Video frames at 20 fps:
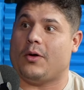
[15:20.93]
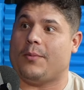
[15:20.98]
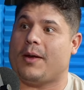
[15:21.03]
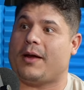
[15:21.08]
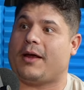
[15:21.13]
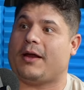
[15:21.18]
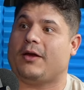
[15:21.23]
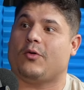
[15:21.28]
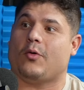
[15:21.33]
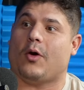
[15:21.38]
I'm
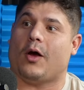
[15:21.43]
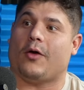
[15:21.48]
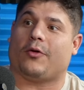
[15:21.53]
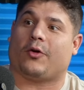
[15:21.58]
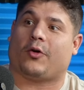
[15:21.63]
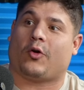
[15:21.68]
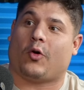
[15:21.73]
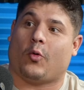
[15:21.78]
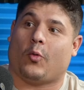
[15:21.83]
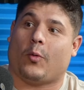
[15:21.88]
not going to do other
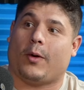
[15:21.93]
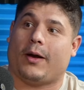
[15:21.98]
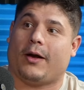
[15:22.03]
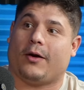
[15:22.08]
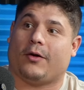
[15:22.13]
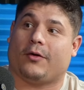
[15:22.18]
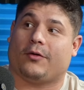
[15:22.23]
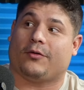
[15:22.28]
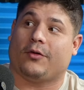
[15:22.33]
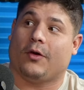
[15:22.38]

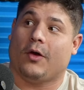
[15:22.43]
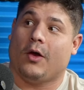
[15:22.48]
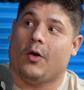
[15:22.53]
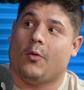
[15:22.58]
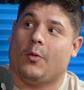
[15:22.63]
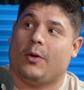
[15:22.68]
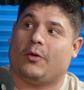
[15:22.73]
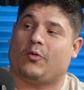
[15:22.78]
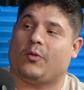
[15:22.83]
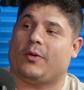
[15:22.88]
careers,
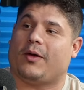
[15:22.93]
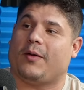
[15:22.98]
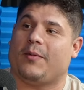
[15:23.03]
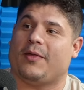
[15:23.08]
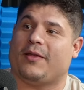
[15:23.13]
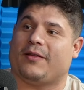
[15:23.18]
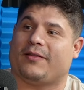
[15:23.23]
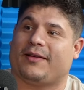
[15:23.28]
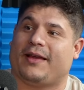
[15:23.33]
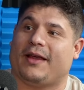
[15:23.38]
which will give me
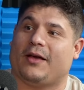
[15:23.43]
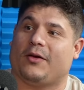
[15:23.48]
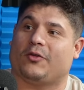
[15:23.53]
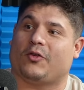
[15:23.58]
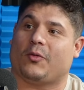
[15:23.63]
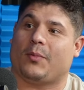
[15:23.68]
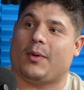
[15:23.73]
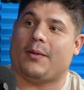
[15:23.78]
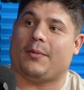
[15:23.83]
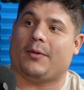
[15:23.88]
the skills
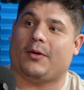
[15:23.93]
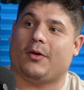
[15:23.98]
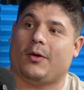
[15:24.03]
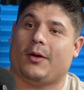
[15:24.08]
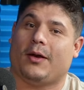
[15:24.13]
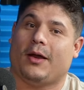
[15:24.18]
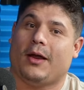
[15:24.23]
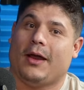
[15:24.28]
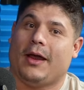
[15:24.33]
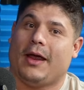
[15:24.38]
to be able to do
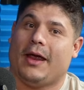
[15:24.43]
it.